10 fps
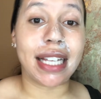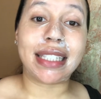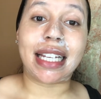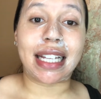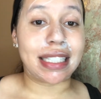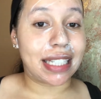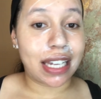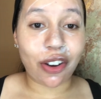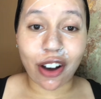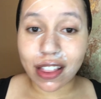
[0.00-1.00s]
they like to
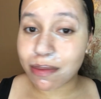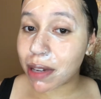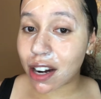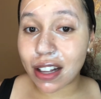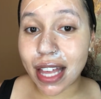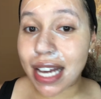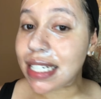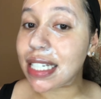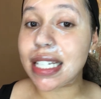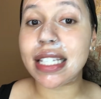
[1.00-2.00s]
get all up in our
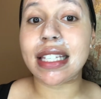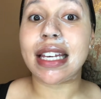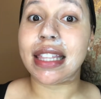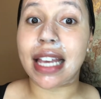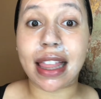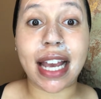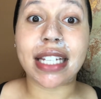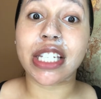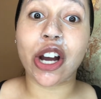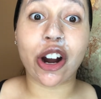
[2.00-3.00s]
lashes and they like
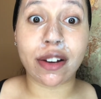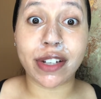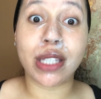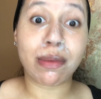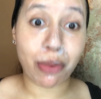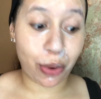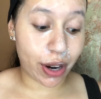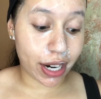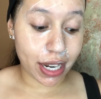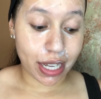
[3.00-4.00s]
to harvest more,